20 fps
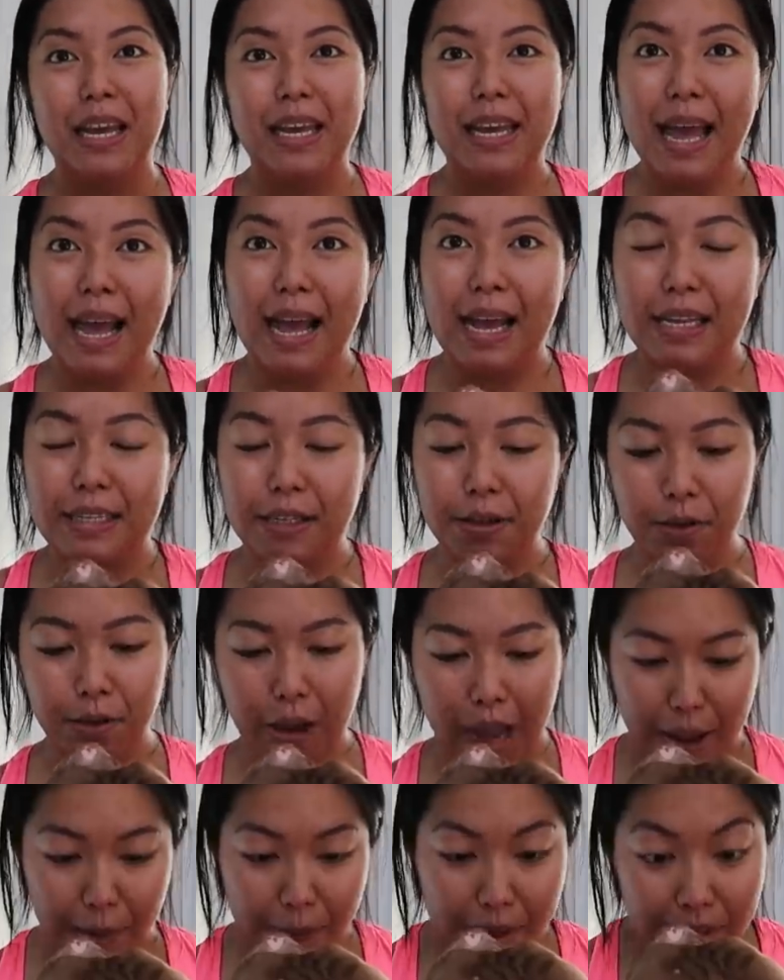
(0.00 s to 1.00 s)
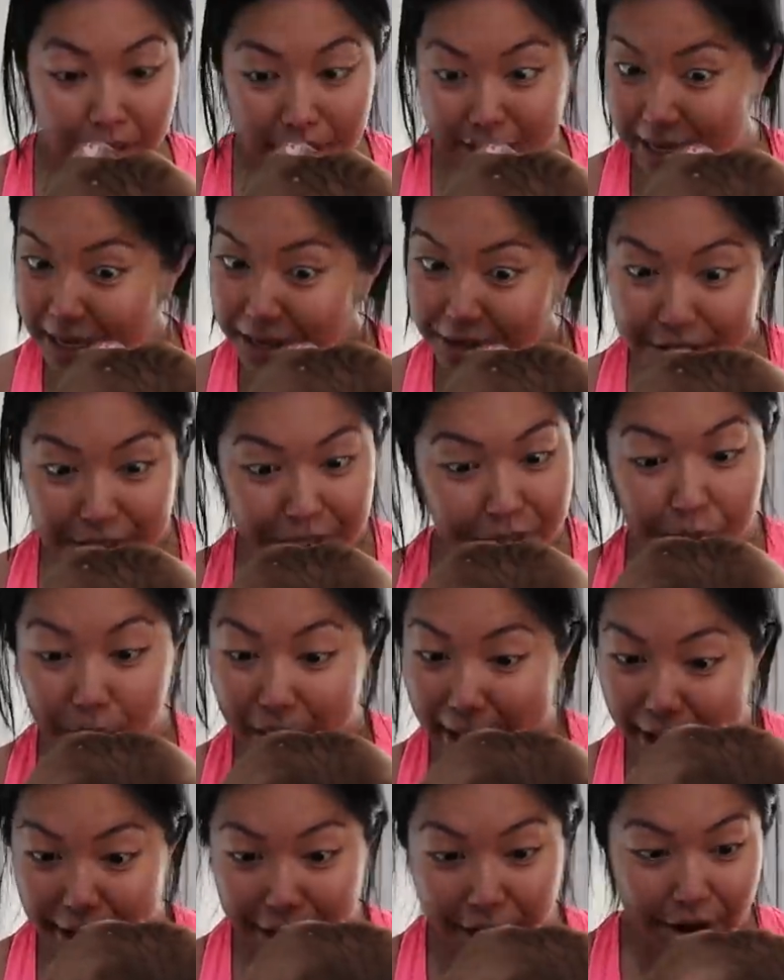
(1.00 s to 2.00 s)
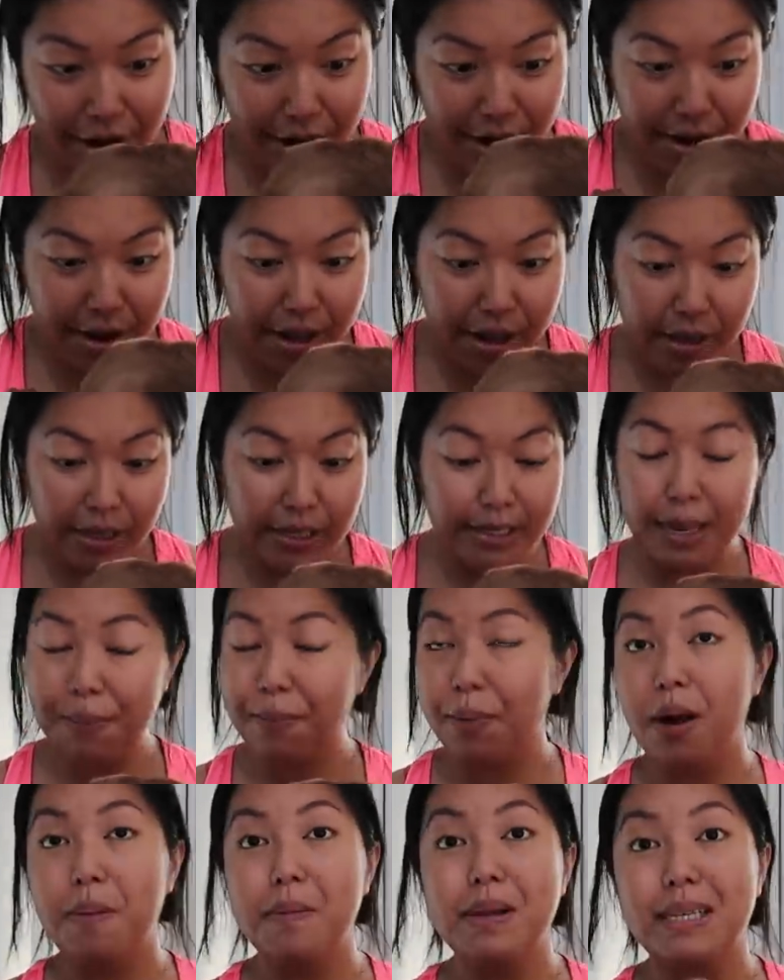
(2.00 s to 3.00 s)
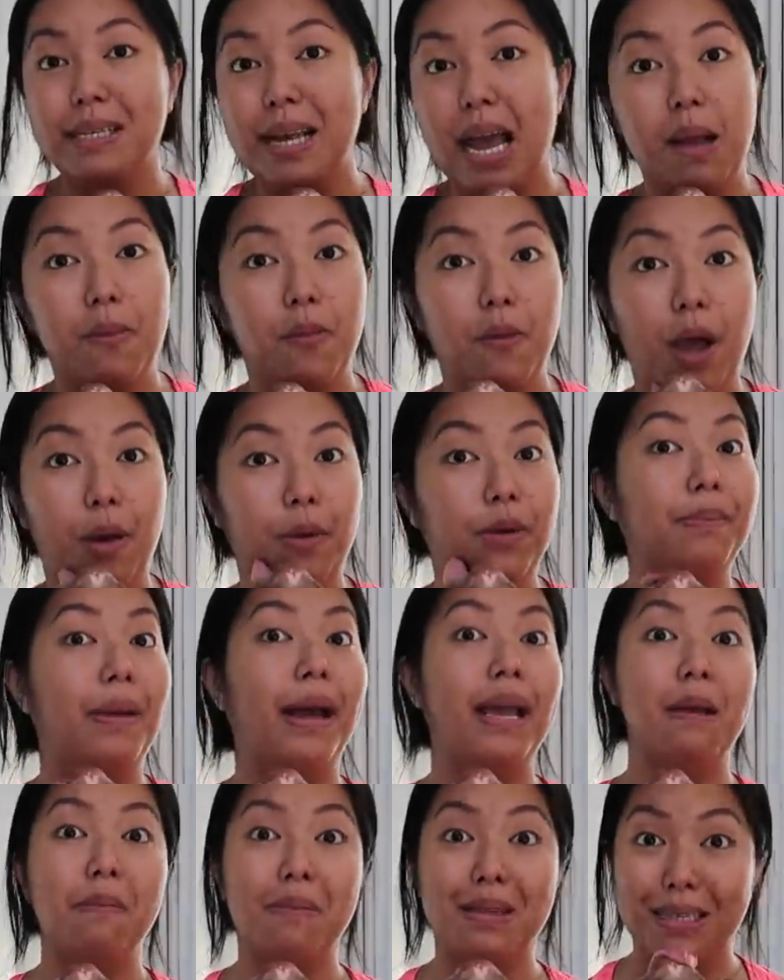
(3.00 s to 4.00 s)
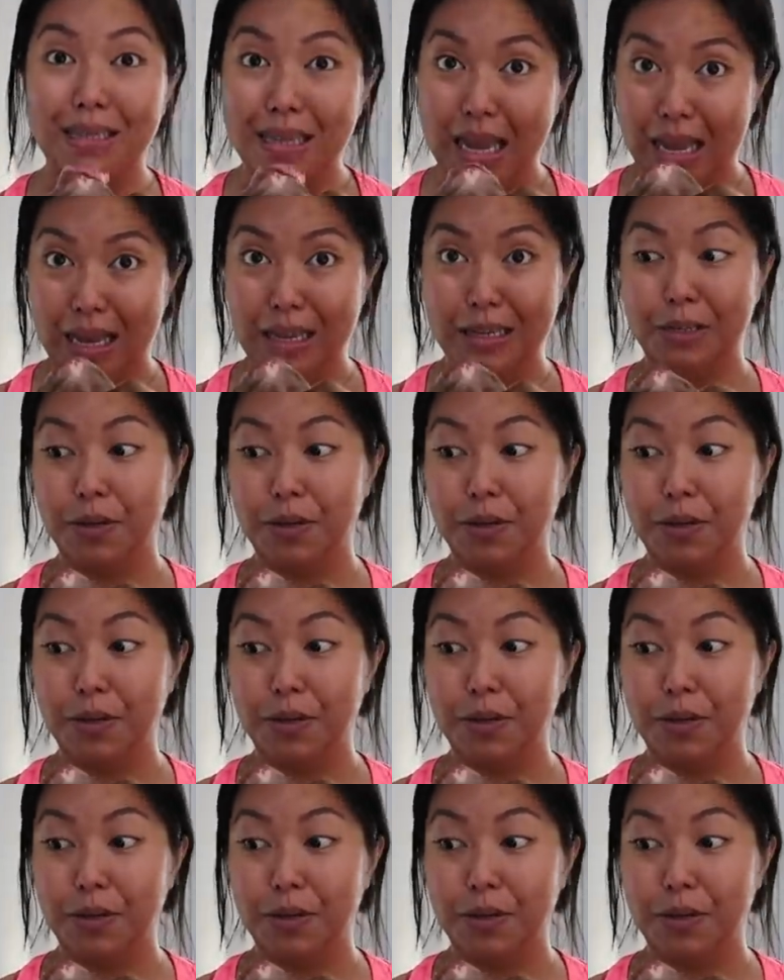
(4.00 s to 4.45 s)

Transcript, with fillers: yeah. So, I went to Central Square because I promised Kaimu I would buy him steak.